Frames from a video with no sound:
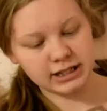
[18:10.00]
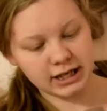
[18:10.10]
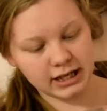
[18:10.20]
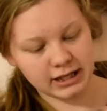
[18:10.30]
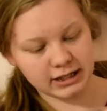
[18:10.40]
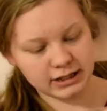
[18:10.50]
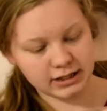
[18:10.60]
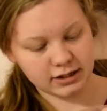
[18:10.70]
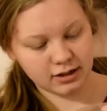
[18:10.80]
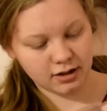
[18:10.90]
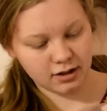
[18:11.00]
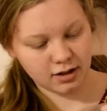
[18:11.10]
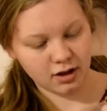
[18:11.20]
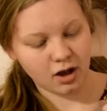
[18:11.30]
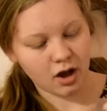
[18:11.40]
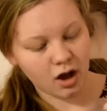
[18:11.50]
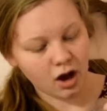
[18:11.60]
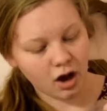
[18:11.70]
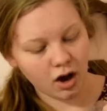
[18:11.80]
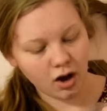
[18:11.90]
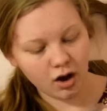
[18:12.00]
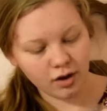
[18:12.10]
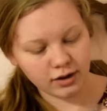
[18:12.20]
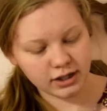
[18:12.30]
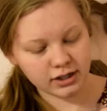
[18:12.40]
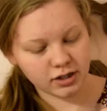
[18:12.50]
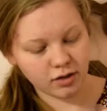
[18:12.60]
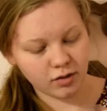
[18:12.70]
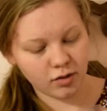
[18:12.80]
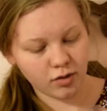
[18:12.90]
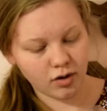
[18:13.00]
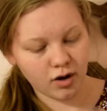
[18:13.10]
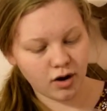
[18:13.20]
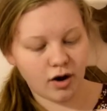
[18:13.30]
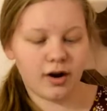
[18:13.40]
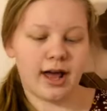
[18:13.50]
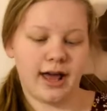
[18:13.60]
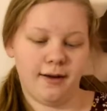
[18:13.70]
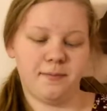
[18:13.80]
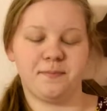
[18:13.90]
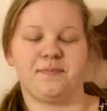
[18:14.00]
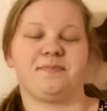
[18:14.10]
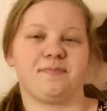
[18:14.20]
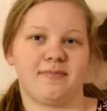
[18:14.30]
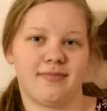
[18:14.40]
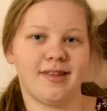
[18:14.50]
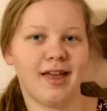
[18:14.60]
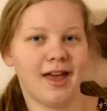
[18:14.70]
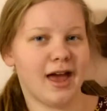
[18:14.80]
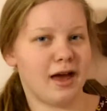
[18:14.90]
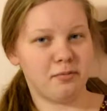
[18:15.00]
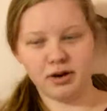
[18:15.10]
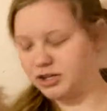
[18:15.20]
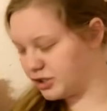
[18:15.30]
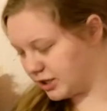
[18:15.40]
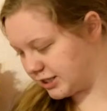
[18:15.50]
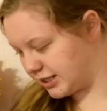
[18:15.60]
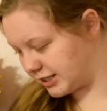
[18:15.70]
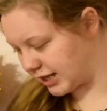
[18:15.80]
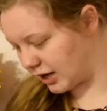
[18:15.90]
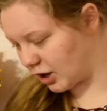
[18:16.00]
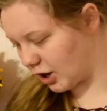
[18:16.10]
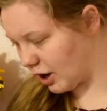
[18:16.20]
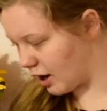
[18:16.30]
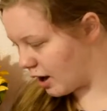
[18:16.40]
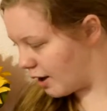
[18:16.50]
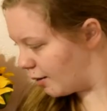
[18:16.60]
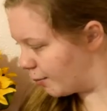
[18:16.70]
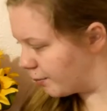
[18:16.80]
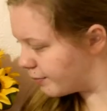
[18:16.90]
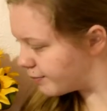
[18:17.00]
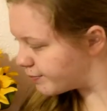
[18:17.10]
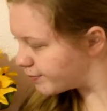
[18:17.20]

is... Oh, that's so cool. Okay. I'm pretty sure this is like her um,